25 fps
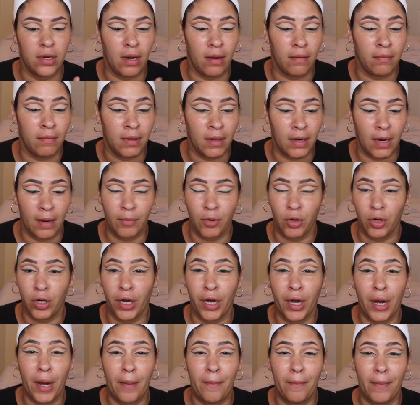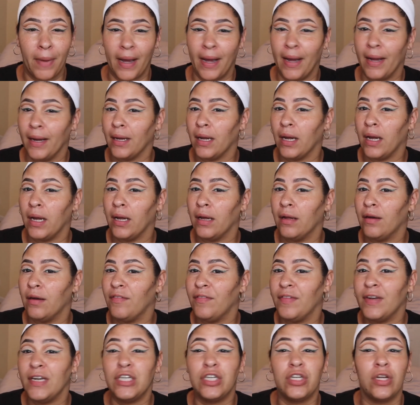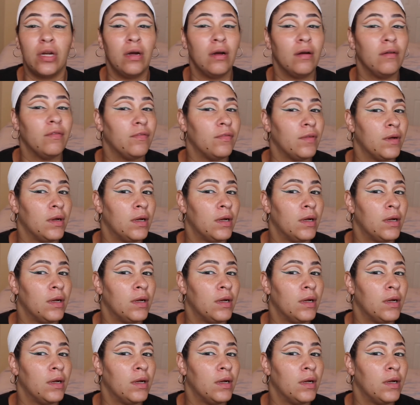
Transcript: and then I'm going to come back and finish off